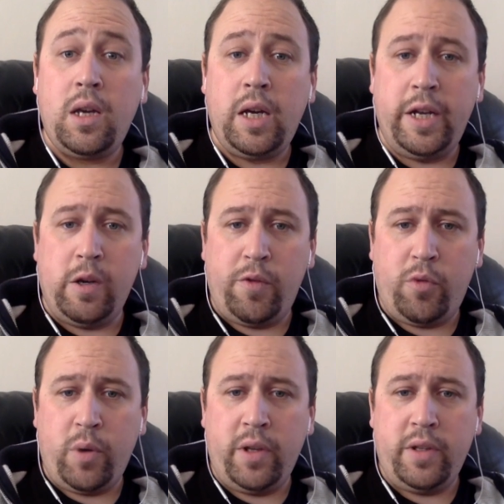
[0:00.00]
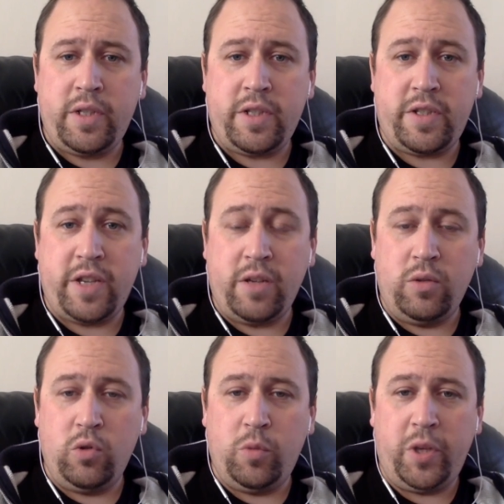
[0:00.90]
Hello everyone, this is Dale
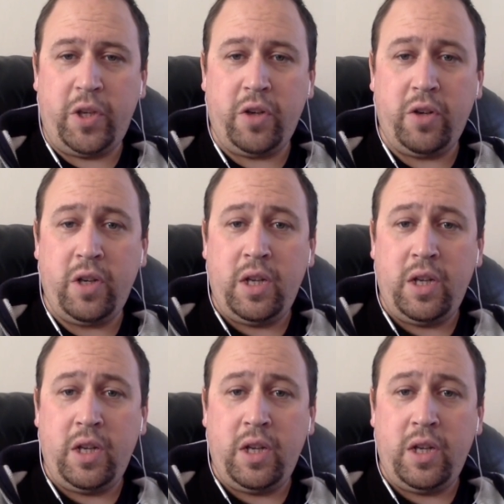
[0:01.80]
Norman here.